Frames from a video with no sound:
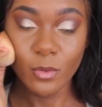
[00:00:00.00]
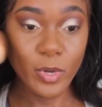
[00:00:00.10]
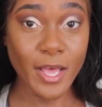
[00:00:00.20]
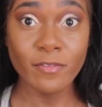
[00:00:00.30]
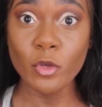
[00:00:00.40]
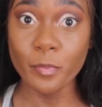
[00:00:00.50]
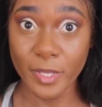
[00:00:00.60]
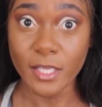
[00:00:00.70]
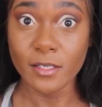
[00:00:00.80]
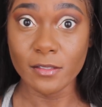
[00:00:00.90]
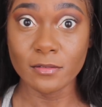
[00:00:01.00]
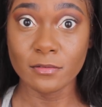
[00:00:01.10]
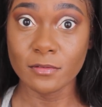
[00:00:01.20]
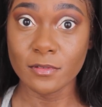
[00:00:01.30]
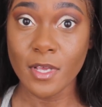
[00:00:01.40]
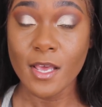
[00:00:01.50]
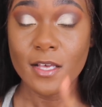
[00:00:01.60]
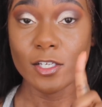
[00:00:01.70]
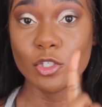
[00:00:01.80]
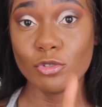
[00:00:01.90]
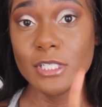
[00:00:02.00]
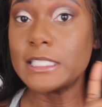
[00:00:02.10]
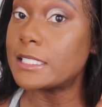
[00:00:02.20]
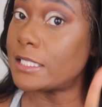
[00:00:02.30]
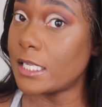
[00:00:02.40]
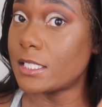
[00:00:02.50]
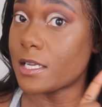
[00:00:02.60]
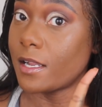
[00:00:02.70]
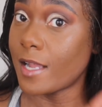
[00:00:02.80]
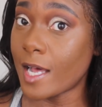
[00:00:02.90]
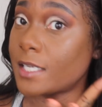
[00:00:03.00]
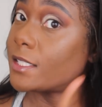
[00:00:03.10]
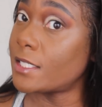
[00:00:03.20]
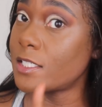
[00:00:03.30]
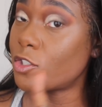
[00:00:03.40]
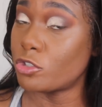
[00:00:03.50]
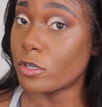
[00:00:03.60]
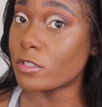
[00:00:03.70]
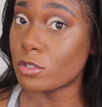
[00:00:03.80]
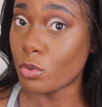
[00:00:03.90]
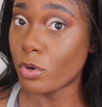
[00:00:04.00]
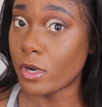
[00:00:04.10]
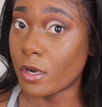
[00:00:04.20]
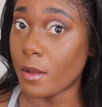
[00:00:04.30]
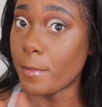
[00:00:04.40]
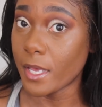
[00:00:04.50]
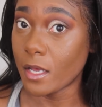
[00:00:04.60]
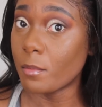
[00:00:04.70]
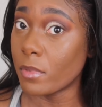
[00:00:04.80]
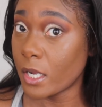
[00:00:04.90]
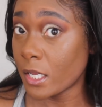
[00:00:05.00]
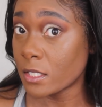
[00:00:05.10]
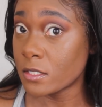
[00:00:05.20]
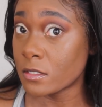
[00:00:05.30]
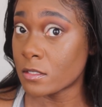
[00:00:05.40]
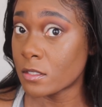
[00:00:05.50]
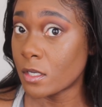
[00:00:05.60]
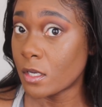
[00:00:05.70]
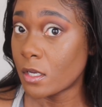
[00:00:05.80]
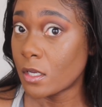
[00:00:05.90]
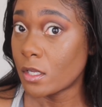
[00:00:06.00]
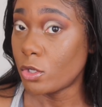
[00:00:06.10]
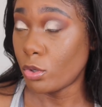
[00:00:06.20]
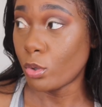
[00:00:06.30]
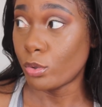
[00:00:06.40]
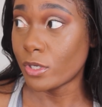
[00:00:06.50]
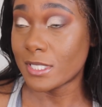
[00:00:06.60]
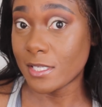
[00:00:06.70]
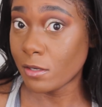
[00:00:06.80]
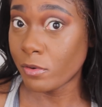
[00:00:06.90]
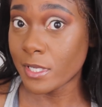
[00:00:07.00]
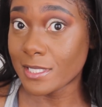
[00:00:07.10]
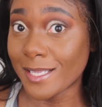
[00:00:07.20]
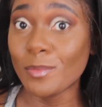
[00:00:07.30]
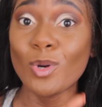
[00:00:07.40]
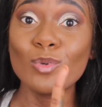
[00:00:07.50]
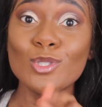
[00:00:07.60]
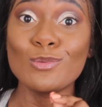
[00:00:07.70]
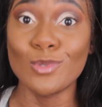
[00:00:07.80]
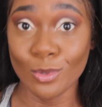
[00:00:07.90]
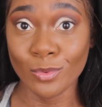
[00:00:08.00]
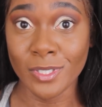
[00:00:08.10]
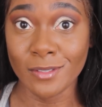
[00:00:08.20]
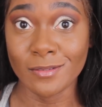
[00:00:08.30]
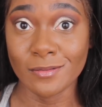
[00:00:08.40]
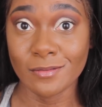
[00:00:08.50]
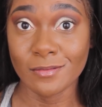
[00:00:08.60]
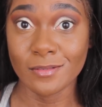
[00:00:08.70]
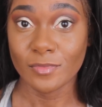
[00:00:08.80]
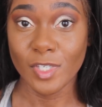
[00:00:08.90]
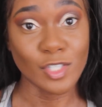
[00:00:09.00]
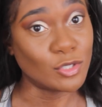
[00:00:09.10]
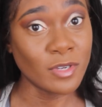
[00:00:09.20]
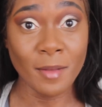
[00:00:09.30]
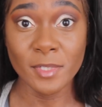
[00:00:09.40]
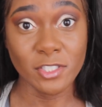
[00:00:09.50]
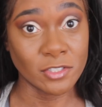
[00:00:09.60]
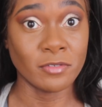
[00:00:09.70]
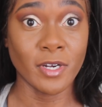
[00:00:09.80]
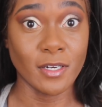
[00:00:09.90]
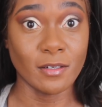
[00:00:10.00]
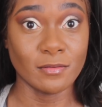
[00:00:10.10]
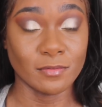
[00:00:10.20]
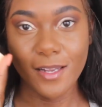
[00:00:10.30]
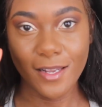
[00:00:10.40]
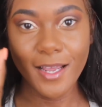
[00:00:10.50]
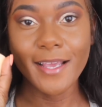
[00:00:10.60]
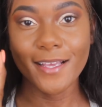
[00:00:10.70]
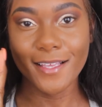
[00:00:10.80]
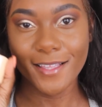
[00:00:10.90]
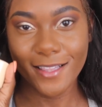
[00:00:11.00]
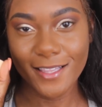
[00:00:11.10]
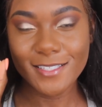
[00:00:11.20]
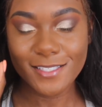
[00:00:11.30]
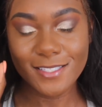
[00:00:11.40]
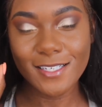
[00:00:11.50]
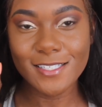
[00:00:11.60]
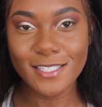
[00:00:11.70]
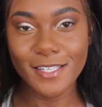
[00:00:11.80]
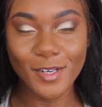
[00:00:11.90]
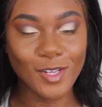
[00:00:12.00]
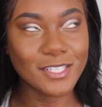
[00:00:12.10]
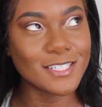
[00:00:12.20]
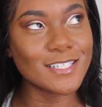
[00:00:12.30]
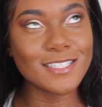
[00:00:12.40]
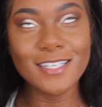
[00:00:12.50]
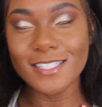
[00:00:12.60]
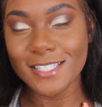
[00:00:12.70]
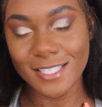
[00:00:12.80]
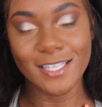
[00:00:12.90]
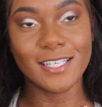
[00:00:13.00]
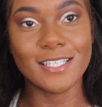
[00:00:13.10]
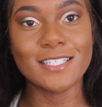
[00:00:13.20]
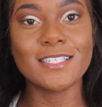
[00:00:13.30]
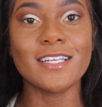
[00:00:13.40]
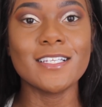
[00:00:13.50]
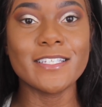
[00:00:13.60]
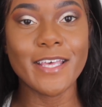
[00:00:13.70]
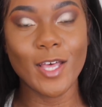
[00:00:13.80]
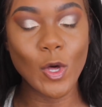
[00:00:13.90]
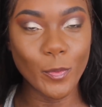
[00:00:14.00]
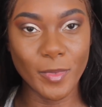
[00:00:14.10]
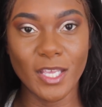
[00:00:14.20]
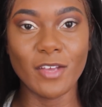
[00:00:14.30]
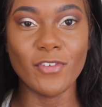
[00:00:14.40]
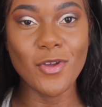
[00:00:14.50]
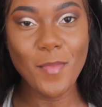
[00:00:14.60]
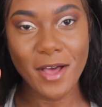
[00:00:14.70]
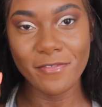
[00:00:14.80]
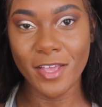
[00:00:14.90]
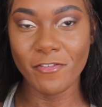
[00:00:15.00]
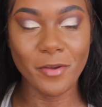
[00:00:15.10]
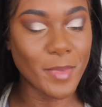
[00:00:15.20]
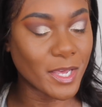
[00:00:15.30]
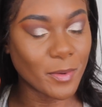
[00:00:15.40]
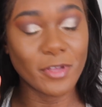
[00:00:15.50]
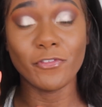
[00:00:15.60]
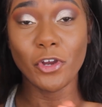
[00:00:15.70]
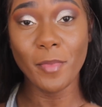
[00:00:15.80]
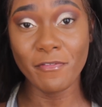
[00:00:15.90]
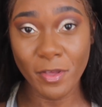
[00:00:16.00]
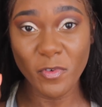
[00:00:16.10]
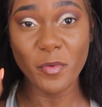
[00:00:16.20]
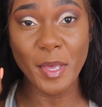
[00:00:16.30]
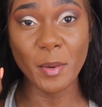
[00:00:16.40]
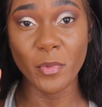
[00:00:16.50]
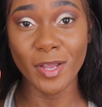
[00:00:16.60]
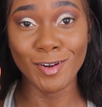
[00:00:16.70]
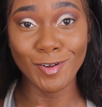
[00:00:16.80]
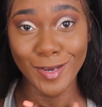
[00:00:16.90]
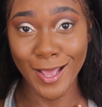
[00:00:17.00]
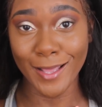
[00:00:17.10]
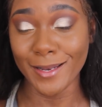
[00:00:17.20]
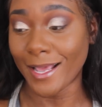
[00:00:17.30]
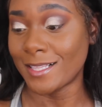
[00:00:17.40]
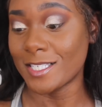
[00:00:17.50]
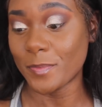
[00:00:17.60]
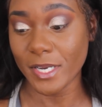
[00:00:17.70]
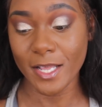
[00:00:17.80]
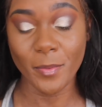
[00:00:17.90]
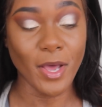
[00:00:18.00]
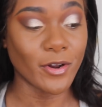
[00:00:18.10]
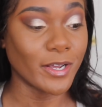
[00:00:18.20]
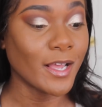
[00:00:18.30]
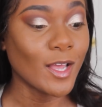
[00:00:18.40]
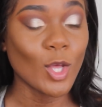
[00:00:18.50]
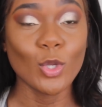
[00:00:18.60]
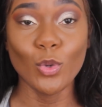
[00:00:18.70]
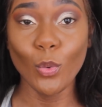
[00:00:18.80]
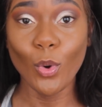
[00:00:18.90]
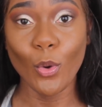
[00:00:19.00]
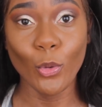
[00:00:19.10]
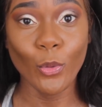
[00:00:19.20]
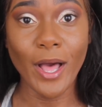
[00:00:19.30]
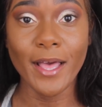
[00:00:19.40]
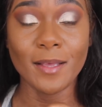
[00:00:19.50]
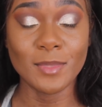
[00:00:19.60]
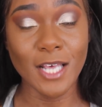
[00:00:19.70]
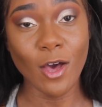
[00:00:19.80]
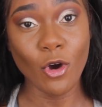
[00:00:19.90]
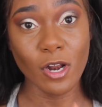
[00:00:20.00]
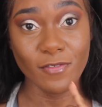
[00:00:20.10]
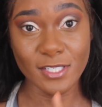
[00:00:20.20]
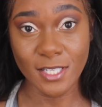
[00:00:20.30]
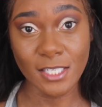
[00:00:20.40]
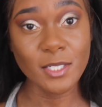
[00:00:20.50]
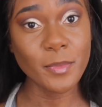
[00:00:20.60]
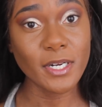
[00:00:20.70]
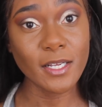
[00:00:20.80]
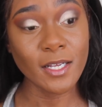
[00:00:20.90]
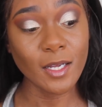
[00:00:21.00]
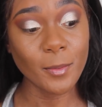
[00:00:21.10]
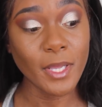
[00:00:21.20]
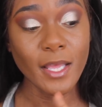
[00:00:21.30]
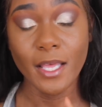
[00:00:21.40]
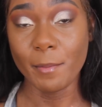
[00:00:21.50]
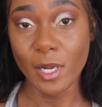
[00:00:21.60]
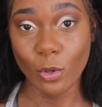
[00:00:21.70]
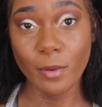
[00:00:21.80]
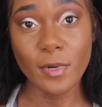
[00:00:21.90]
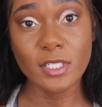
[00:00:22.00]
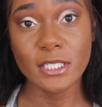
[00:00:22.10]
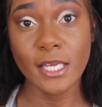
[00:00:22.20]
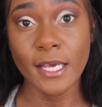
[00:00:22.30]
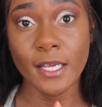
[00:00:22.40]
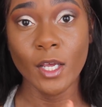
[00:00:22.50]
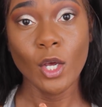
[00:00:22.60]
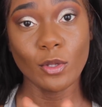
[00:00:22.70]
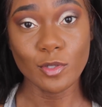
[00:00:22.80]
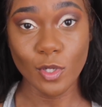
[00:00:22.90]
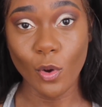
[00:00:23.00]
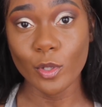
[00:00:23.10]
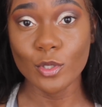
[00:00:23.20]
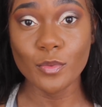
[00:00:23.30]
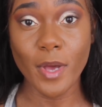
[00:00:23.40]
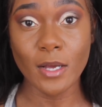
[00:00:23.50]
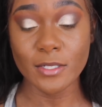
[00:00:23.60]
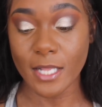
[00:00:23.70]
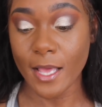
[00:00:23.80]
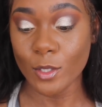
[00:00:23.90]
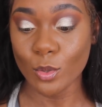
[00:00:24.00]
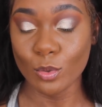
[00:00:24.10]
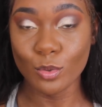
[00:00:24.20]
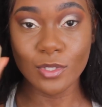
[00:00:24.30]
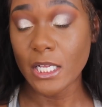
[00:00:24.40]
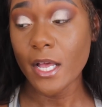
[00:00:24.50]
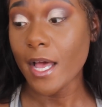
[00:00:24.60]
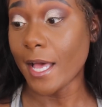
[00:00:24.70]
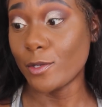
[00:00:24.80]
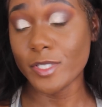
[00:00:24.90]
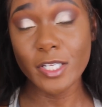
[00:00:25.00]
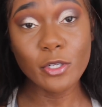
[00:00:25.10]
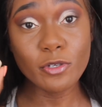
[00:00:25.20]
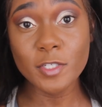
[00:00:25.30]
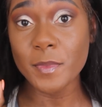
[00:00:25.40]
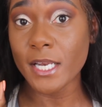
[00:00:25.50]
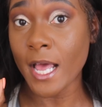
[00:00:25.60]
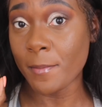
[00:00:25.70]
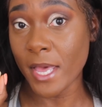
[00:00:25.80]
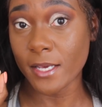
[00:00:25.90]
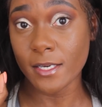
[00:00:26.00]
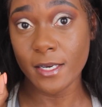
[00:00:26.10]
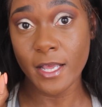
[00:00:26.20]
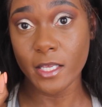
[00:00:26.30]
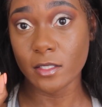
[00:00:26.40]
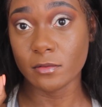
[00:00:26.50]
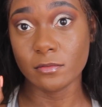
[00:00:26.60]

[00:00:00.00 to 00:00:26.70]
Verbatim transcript: where have you been? Because you need to teach a lot of these drugstore makeup brands, you know, your secrets. Let them know what you're doing, because you got me shook right now. Like, this is gonna tell it all. This is gonna tell it. This is gonna tell me if you my favorite makeup, if you're my favorite makeup brand or not. Like this banana powder, you know I am diehard for Sasha Buttercup and my Laura Mercier. Those are the only two powders I use. I used to use Ben Nye back in the day.